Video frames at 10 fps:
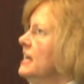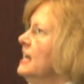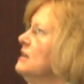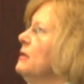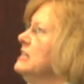
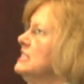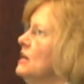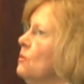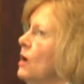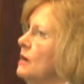Anyway,
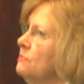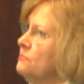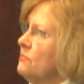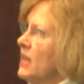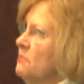so, um,
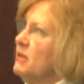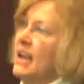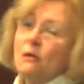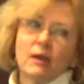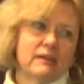but
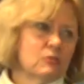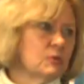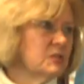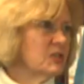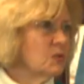now we have a
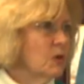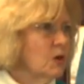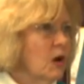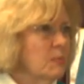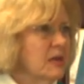real disorder
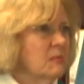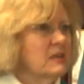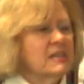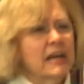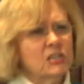called
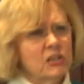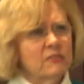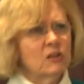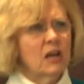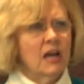PMS. I actually
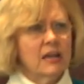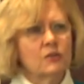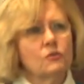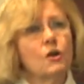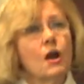have a
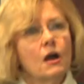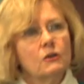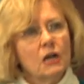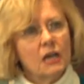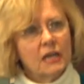client who
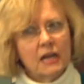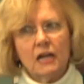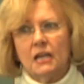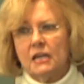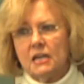
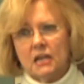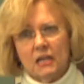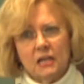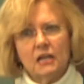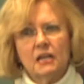clearly,
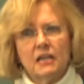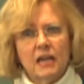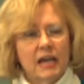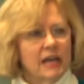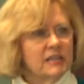clearly
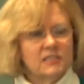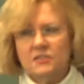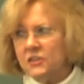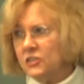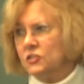has
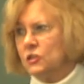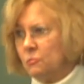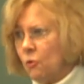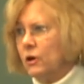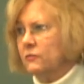this to the
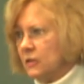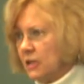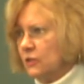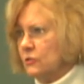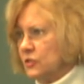point of
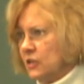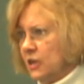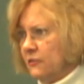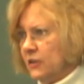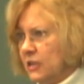clinical
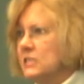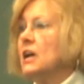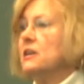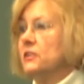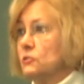significance
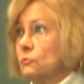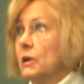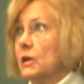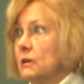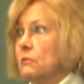that's
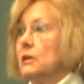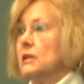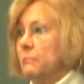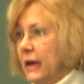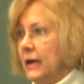really,
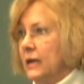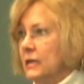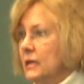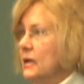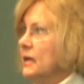really bad.
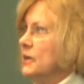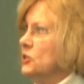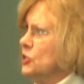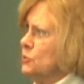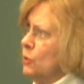And
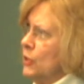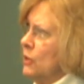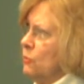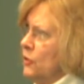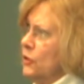she's
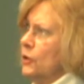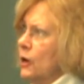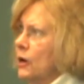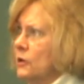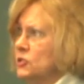working with a
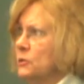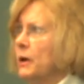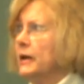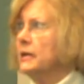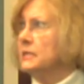uh,
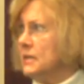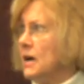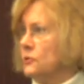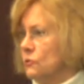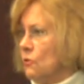GYN
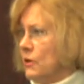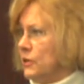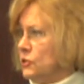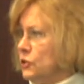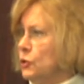doctor on
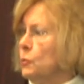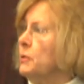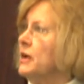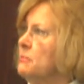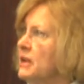it too.
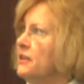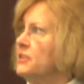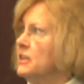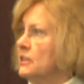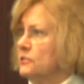But I mean, I
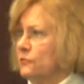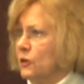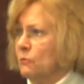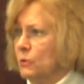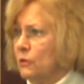think it is a
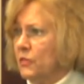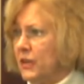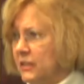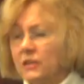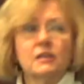very real
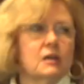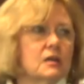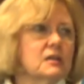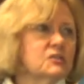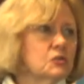thing that
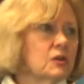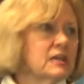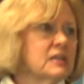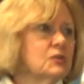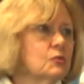
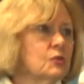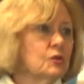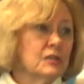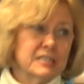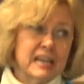certainly in doing
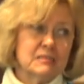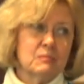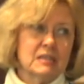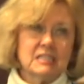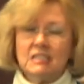your
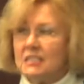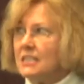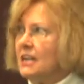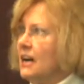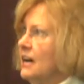assessment,
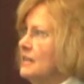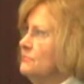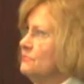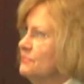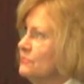
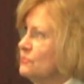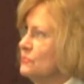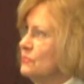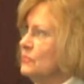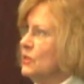um,
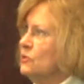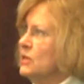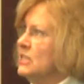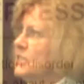you know, you need